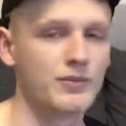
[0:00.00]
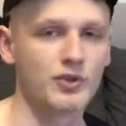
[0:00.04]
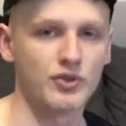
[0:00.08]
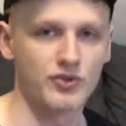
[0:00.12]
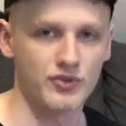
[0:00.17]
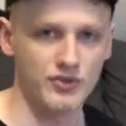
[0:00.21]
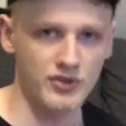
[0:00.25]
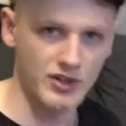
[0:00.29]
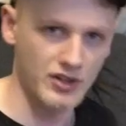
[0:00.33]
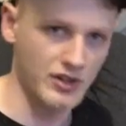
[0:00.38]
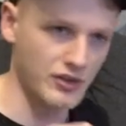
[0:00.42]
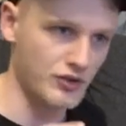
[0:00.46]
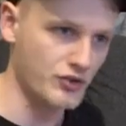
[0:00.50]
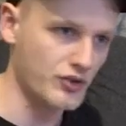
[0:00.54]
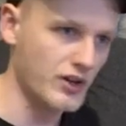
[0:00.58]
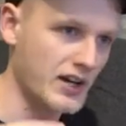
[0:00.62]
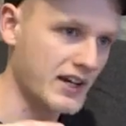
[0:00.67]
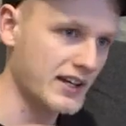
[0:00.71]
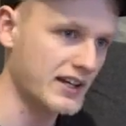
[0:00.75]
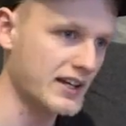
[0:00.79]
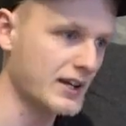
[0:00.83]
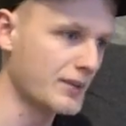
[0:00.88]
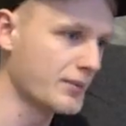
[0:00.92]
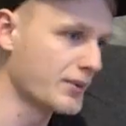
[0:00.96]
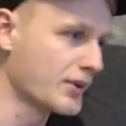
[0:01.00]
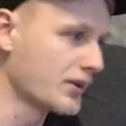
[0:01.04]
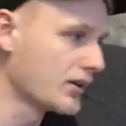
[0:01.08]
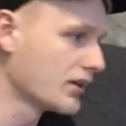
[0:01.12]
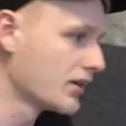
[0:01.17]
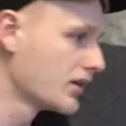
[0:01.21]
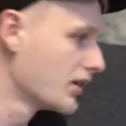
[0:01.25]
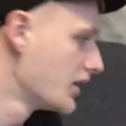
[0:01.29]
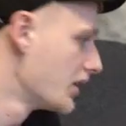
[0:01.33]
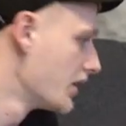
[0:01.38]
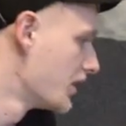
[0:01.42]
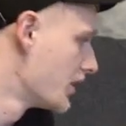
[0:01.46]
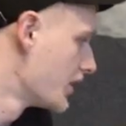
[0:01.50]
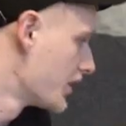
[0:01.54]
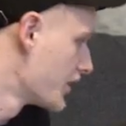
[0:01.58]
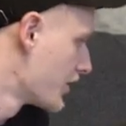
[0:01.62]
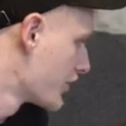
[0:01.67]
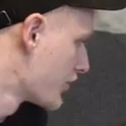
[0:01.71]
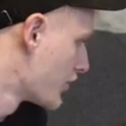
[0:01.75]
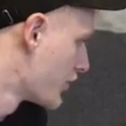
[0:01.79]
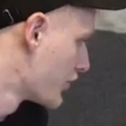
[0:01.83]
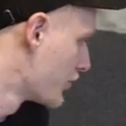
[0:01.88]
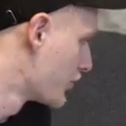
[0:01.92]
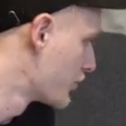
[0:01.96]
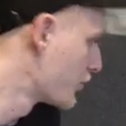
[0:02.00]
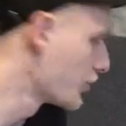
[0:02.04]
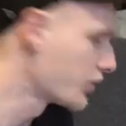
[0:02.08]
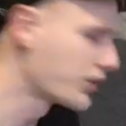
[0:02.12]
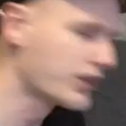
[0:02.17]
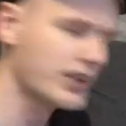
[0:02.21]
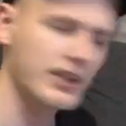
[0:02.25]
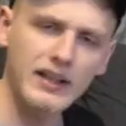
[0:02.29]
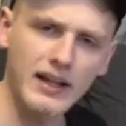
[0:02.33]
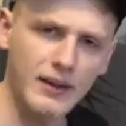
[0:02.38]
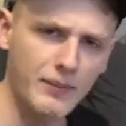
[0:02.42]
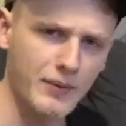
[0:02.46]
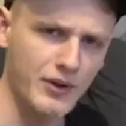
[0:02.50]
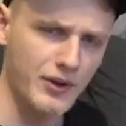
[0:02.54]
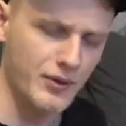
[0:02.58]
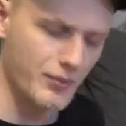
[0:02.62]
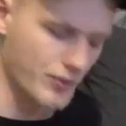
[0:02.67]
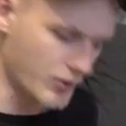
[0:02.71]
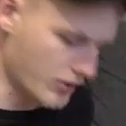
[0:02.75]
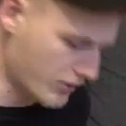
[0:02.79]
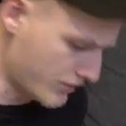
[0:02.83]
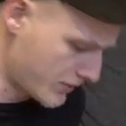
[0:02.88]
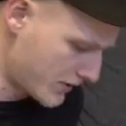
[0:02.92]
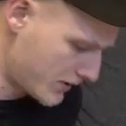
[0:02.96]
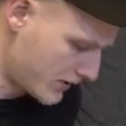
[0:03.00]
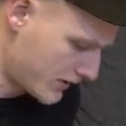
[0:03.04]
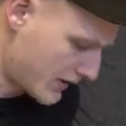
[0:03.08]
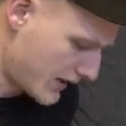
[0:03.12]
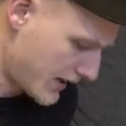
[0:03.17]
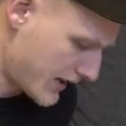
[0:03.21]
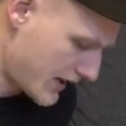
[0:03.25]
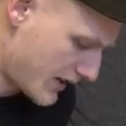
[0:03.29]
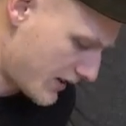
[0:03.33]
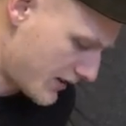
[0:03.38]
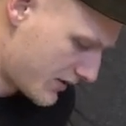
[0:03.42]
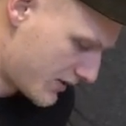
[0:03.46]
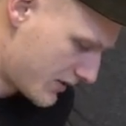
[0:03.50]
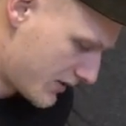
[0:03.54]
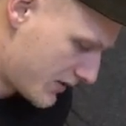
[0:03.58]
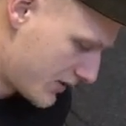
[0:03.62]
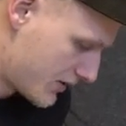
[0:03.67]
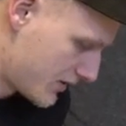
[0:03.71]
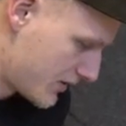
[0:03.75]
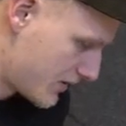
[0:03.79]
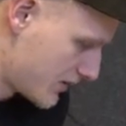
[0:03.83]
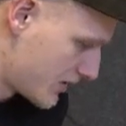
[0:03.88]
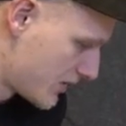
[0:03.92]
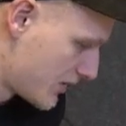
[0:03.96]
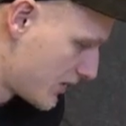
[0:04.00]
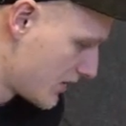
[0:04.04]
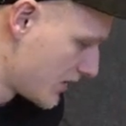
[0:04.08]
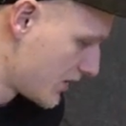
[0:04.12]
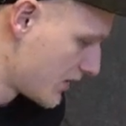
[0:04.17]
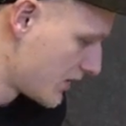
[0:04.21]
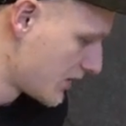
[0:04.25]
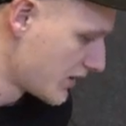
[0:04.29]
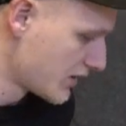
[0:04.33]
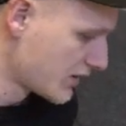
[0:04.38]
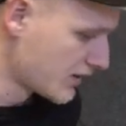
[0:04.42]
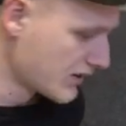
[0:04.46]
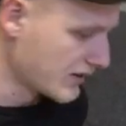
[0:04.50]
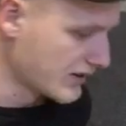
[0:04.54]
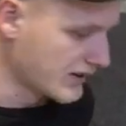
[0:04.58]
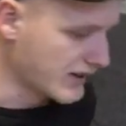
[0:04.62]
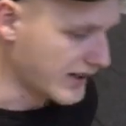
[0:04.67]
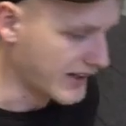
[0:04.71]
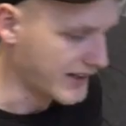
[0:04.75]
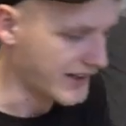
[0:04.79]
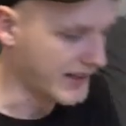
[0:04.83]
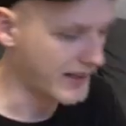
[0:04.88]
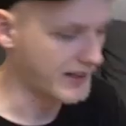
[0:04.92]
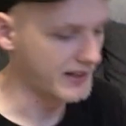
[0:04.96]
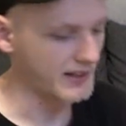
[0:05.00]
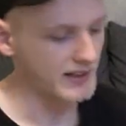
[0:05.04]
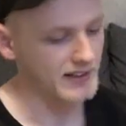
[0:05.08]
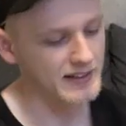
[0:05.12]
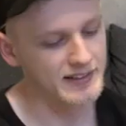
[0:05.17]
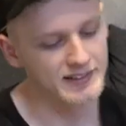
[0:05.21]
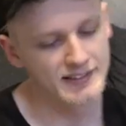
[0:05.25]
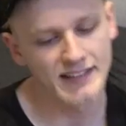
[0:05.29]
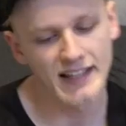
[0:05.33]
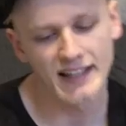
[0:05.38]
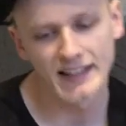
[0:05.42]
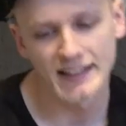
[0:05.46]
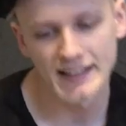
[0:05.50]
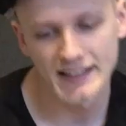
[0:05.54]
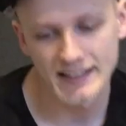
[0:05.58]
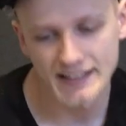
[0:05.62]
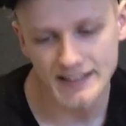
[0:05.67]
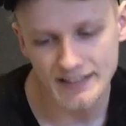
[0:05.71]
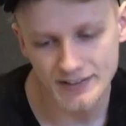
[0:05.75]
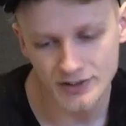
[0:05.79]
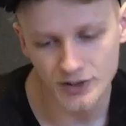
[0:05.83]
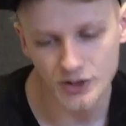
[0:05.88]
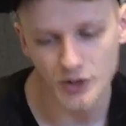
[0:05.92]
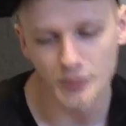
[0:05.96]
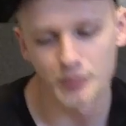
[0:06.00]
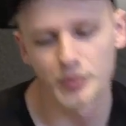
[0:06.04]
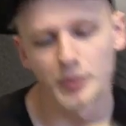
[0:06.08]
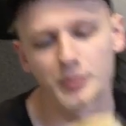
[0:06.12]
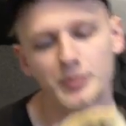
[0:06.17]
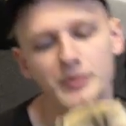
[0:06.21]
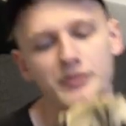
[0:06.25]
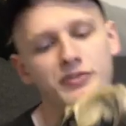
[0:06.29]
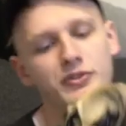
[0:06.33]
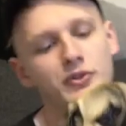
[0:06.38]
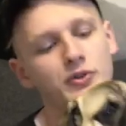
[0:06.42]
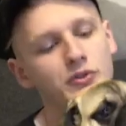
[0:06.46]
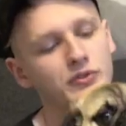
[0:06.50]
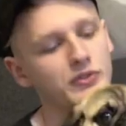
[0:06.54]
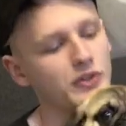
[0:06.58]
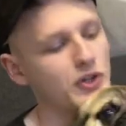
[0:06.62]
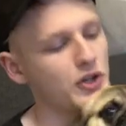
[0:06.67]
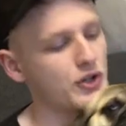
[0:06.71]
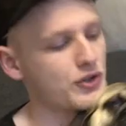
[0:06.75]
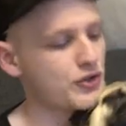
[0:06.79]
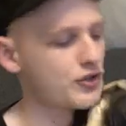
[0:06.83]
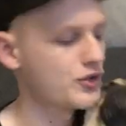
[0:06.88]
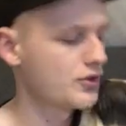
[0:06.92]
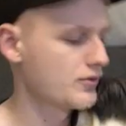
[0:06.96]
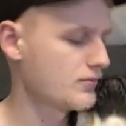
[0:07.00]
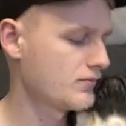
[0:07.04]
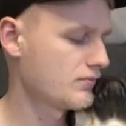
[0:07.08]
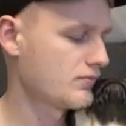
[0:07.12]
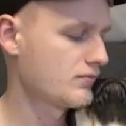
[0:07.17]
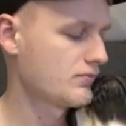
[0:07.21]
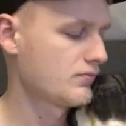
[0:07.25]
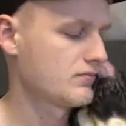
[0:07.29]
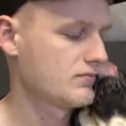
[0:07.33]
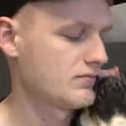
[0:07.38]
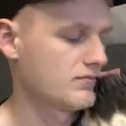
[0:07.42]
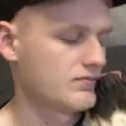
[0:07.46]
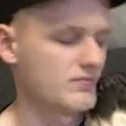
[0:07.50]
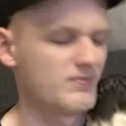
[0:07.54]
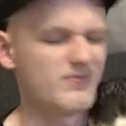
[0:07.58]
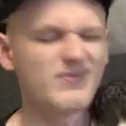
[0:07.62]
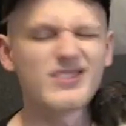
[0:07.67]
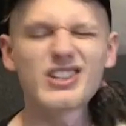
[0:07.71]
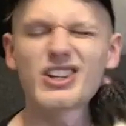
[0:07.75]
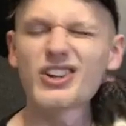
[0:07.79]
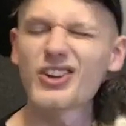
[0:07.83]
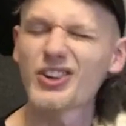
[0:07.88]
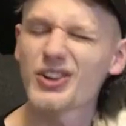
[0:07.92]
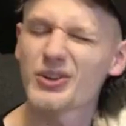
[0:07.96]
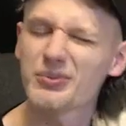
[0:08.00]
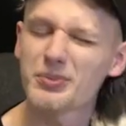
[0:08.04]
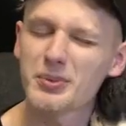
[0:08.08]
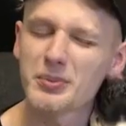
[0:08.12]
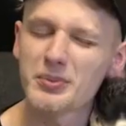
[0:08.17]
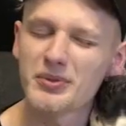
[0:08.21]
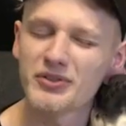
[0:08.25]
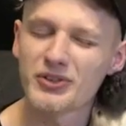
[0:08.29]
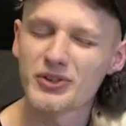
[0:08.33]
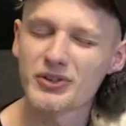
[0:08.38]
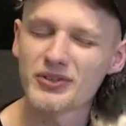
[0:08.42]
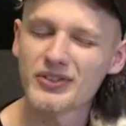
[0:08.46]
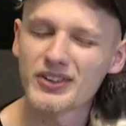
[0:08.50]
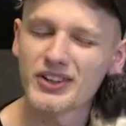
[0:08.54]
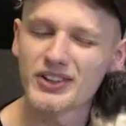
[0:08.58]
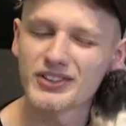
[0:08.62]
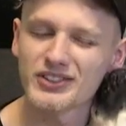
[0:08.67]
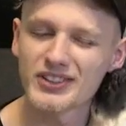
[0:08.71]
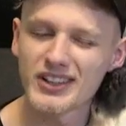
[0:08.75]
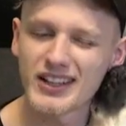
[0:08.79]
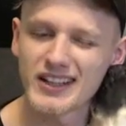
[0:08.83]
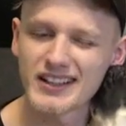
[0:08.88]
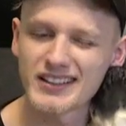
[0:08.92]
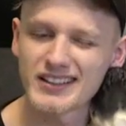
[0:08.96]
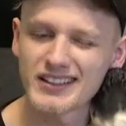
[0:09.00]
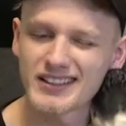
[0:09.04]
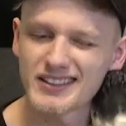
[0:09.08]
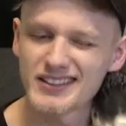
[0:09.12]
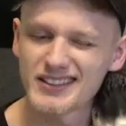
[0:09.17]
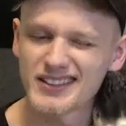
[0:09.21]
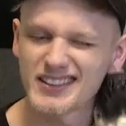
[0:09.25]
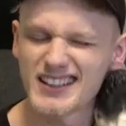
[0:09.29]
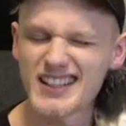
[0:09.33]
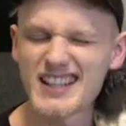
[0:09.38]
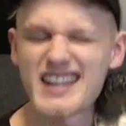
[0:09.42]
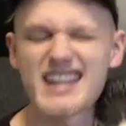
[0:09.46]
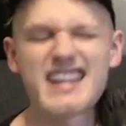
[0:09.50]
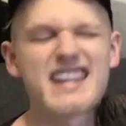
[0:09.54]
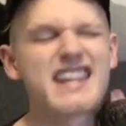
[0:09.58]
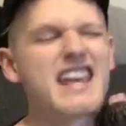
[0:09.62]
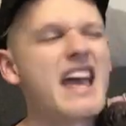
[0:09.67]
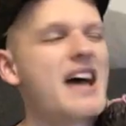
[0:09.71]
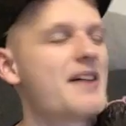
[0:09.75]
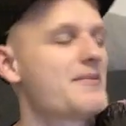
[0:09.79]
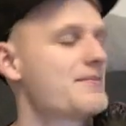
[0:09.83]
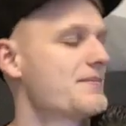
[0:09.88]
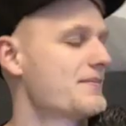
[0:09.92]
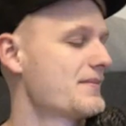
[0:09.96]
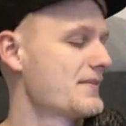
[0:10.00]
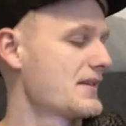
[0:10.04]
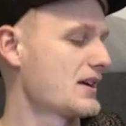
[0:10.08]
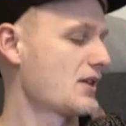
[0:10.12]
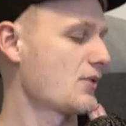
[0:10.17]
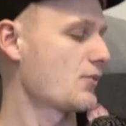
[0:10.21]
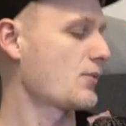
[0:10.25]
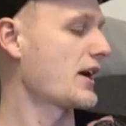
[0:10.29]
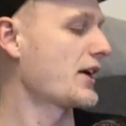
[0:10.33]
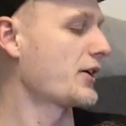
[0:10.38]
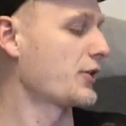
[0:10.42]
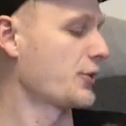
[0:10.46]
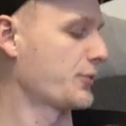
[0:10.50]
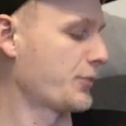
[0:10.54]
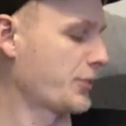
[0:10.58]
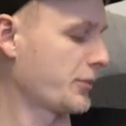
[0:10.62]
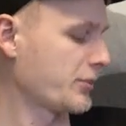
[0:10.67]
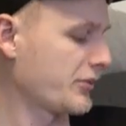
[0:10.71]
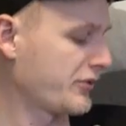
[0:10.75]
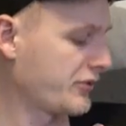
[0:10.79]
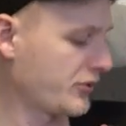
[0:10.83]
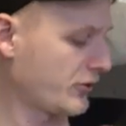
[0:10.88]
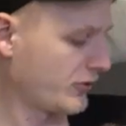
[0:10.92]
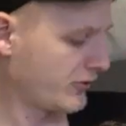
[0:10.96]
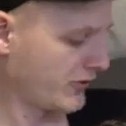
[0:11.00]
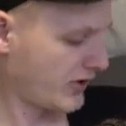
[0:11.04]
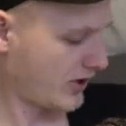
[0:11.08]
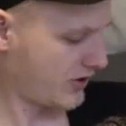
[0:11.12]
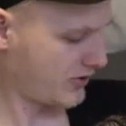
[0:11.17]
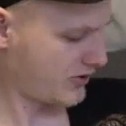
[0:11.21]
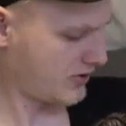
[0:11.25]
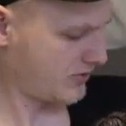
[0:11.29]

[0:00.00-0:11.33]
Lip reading: the dry kibble. You're on duck and lamb at the moment, are you? And then Stanley is on the puppy food version. You're on the puppy food version, aren't you? Yeah. Why are you on the puppy food version?